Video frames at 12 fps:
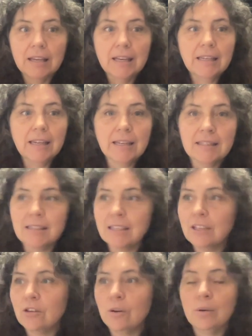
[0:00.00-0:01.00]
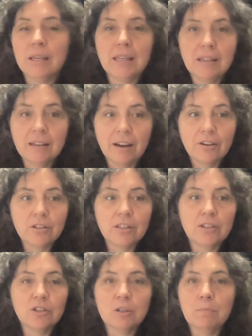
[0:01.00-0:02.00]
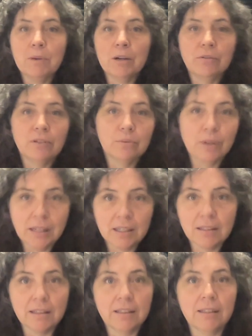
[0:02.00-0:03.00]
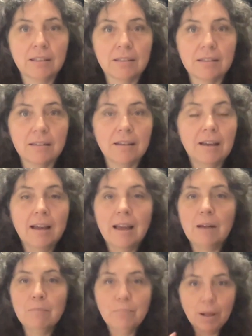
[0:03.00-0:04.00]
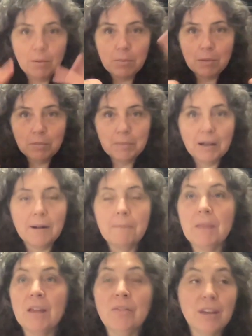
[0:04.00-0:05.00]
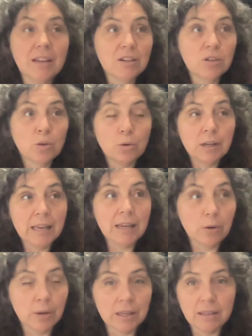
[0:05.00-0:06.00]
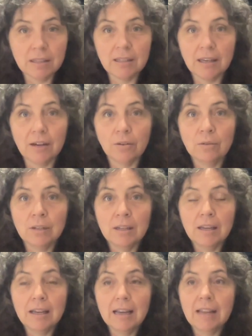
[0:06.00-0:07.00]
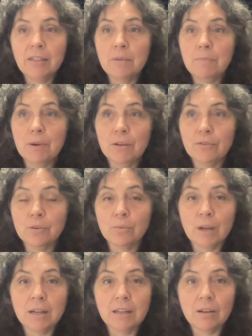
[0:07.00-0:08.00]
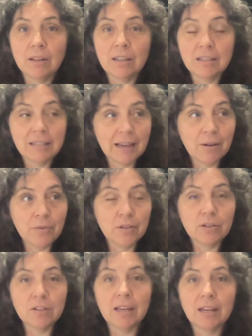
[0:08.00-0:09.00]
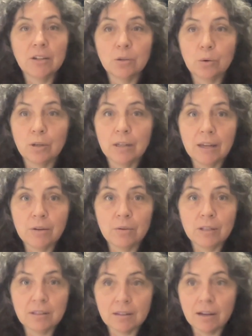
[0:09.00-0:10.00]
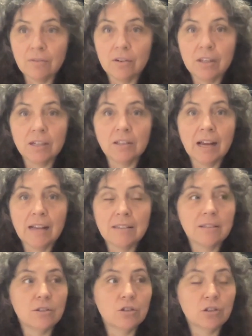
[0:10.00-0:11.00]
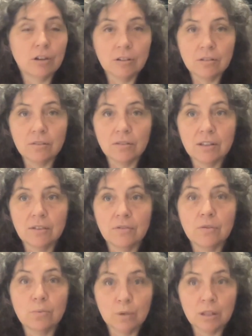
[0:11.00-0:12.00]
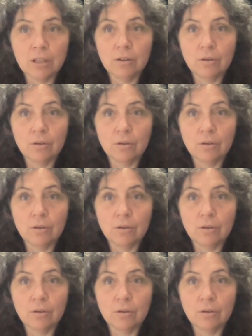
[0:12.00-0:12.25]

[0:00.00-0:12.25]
Next thing you know, he and I are teaching barefoot running clinics and blah, blah, blah, blah, blah. And then a tornado hit the town, and then barefoot running in a town that's just had a tornado that's covered in glass and shards of stuff is really no